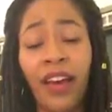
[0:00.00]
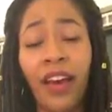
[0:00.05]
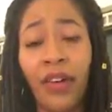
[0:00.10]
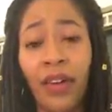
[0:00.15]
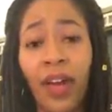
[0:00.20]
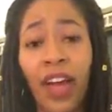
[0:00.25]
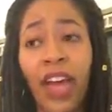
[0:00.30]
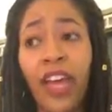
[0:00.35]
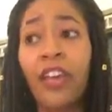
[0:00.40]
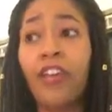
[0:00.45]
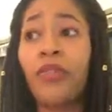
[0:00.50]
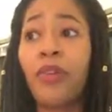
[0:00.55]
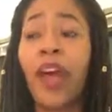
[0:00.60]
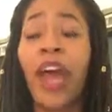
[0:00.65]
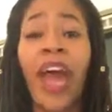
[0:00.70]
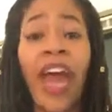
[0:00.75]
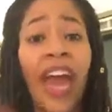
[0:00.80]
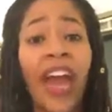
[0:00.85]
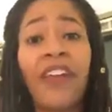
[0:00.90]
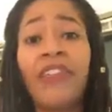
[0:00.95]
Okay, you
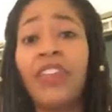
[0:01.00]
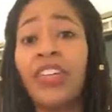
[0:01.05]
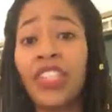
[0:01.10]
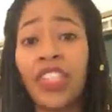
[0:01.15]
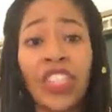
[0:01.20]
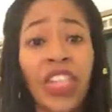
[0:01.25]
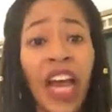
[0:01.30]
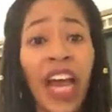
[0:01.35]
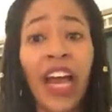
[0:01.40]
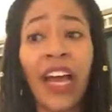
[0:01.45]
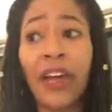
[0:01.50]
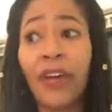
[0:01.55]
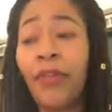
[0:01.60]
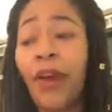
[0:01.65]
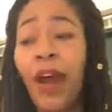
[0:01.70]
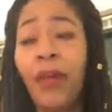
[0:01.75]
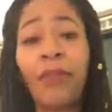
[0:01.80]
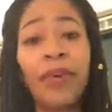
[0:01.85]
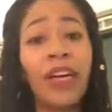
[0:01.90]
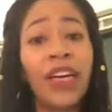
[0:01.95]
can have his child.
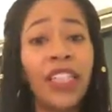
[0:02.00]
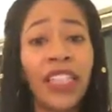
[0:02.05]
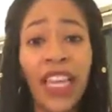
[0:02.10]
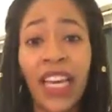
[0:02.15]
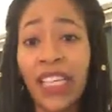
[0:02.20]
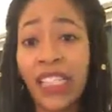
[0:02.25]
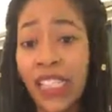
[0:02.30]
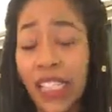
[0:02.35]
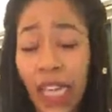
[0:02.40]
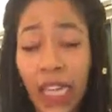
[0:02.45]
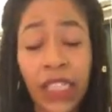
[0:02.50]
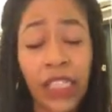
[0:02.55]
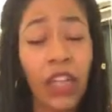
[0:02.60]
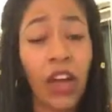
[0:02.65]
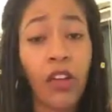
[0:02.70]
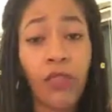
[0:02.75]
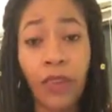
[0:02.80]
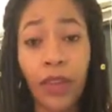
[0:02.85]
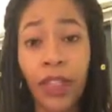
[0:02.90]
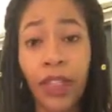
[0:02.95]
I would cut that sex
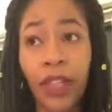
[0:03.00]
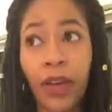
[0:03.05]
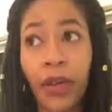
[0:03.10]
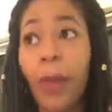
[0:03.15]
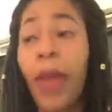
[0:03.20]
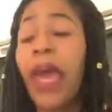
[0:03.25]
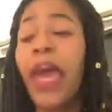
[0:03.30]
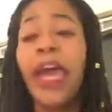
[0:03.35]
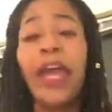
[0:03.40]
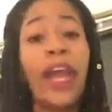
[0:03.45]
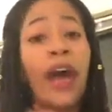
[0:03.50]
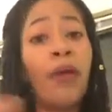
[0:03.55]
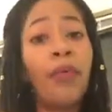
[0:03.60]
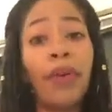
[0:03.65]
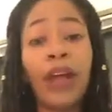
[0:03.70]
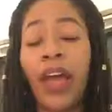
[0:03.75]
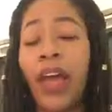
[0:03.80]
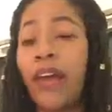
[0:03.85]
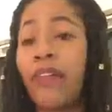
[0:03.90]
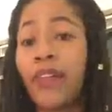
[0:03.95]
off with him, and I
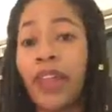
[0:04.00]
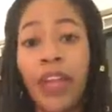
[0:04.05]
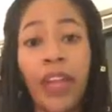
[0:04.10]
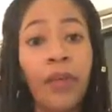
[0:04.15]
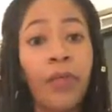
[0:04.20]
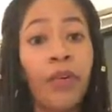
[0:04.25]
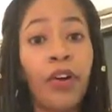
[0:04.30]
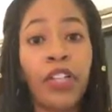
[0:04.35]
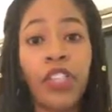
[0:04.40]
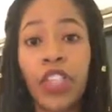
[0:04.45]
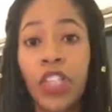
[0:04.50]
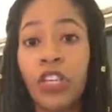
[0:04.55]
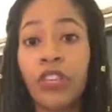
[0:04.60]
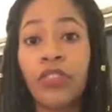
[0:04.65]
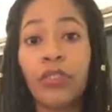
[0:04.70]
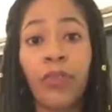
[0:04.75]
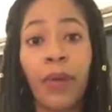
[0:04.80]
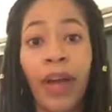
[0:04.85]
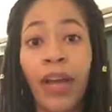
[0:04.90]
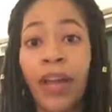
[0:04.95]
wouldn't have any more
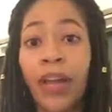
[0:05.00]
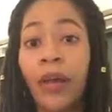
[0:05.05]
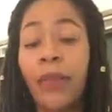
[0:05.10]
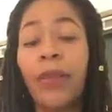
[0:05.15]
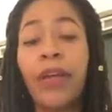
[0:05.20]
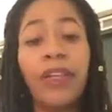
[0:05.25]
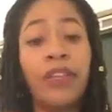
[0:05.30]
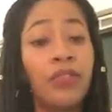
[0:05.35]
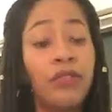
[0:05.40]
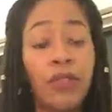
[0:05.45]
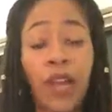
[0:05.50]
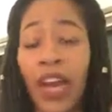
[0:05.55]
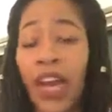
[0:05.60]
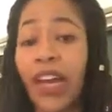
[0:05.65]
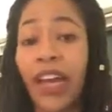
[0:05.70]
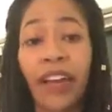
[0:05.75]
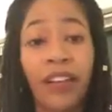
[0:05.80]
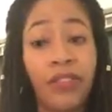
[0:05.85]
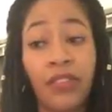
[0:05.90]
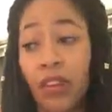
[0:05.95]
children by him. And
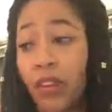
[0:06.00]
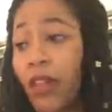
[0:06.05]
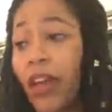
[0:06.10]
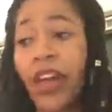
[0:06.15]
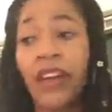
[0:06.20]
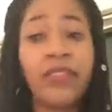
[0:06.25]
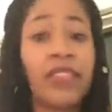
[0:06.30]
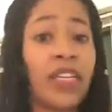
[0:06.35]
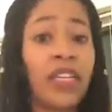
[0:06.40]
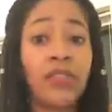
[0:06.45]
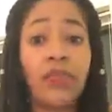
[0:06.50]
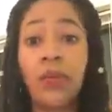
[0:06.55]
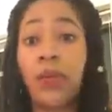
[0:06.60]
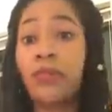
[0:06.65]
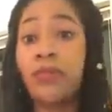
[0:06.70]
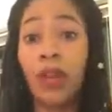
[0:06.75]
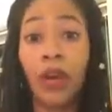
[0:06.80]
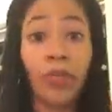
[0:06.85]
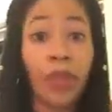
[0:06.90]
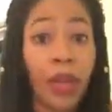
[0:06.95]
don't have sex with
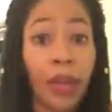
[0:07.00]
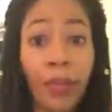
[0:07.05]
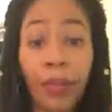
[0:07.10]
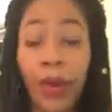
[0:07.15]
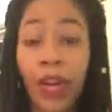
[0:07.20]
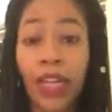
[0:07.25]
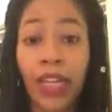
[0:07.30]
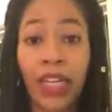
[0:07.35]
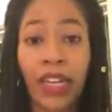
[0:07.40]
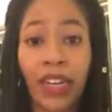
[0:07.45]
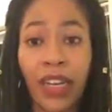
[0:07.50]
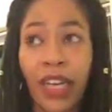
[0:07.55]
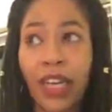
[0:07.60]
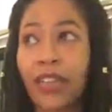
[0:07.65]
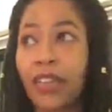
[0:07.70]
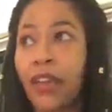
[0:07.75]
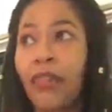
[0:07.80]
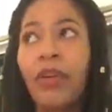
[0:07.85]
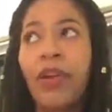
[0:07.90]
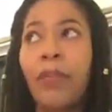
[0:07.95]
him. Don't get pregnant again.
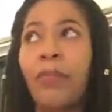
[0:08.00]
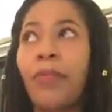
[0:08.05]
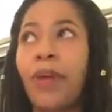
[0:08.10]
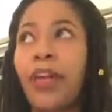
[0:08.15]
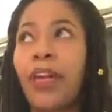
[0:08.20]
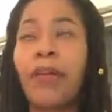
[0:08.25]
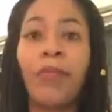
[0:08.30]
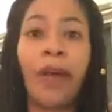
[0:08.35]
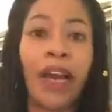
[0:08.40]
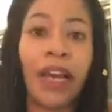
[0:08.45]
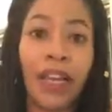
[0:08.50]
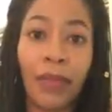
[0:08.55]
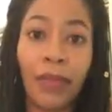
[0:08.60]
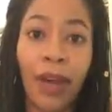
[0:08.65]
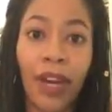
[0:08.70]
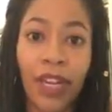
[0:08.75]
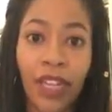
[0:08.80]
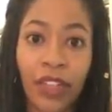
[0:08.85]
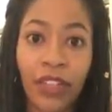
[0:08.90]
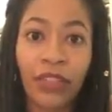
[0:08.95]
Don't get pregnant by
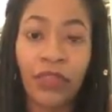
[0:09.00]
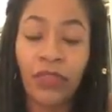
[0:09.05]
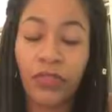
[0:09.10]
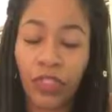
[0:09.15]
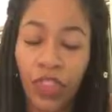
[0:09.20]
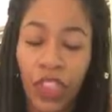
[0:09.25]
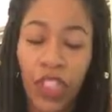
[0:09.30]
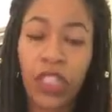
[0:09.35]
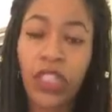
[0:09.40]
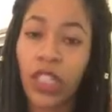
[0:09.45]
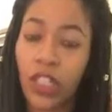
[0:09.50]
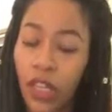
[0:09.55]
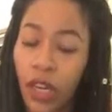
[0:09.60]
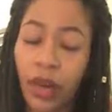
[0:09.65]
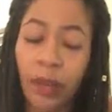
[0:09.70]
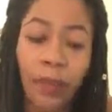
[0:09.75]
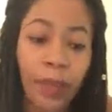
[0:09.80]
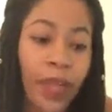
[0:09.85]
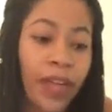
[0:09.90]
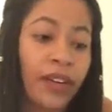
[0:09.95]
anybody else for just
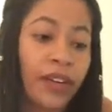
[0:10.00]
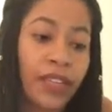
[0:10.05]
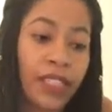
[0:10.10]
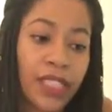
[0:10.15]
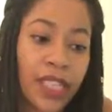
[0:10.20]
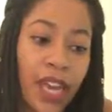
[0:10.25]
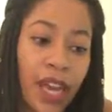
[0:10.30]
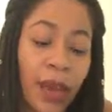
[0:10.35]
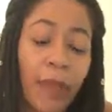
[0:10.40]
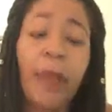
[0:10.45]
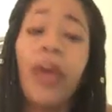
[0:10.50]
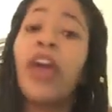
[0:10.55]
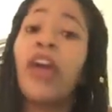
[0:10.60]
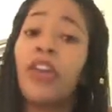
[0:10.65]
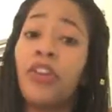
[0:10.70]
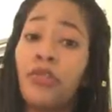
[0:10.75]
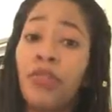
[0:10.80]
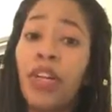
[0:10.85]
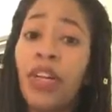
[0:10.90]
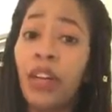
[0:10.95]
a period of time.
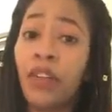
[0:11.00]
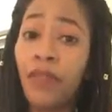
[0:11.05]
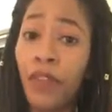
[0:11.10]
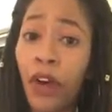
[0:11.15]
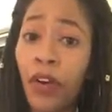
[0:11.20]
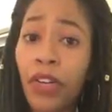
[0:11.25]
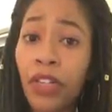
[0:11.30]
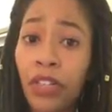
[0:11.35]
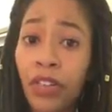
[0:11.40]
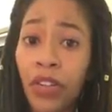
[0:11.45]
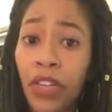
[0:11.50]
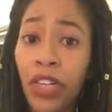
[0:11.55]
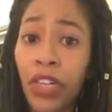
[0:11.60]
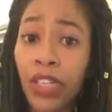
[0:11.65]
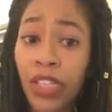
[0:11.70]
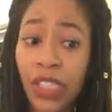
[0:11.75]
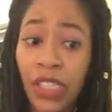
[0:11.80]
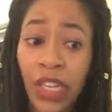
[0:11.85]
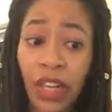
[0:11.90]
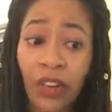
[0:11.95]
You need to focus on
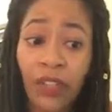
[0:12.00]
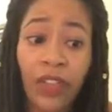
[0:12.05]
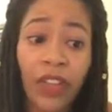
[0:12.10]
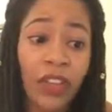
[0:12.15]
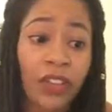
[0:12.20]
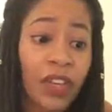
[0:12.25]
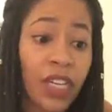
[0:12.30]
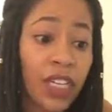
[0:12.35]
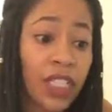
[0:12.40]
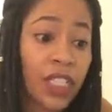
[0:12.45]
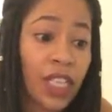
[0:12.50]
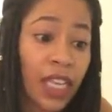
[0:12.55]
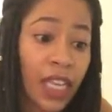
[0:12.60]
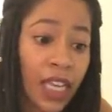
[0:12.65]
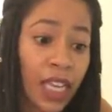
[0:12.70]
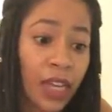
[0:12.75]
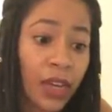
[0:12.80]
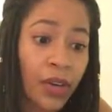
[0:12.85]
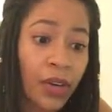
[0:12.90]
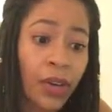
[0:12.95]
yourself, and you need to
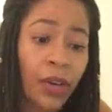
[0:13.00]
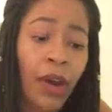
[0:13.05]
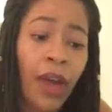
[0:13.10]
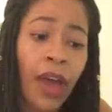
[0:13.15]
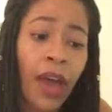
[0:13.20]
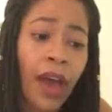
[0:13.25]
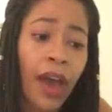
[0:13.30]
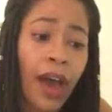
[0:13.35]
heal.